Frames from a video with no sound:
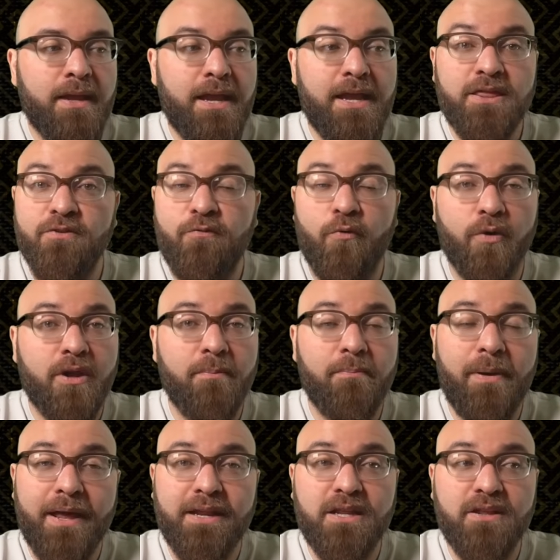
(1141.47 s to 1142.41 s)
in the four
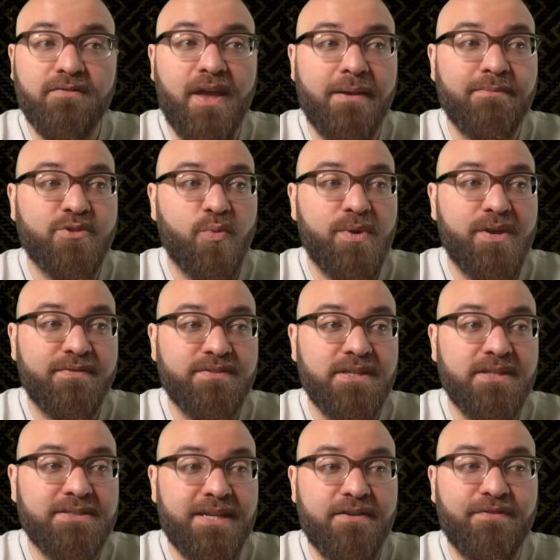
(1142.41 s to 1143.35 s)
competitive games that we have
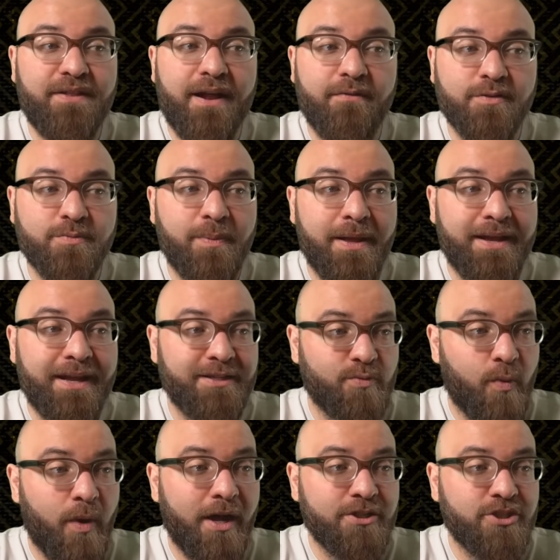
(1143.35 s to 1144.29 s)
seen Zay Flowers play against
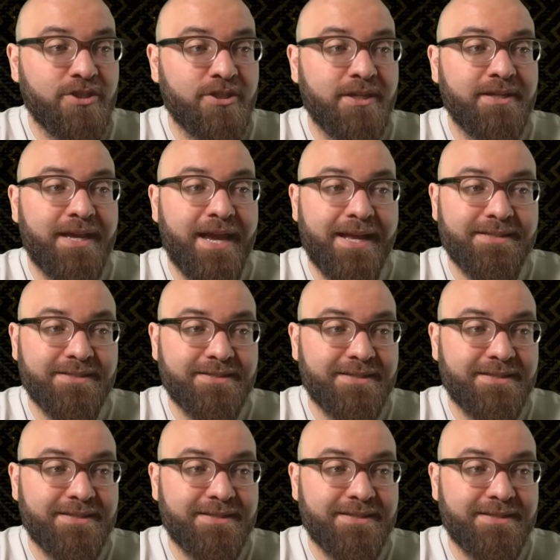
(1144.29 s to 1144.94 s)
Washington, Kansas